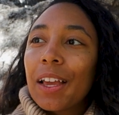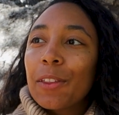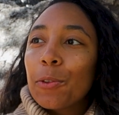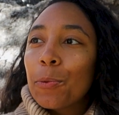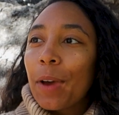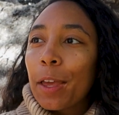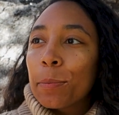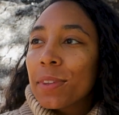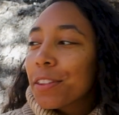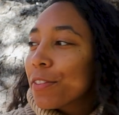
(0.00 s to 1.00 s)
on the
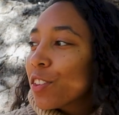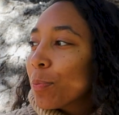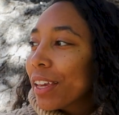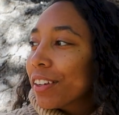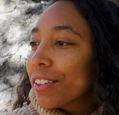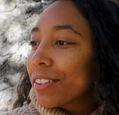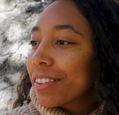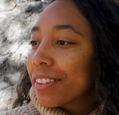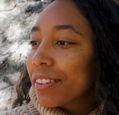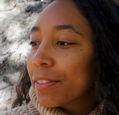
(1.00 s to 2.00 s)
webs of
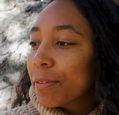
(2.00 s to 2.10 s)
spiders.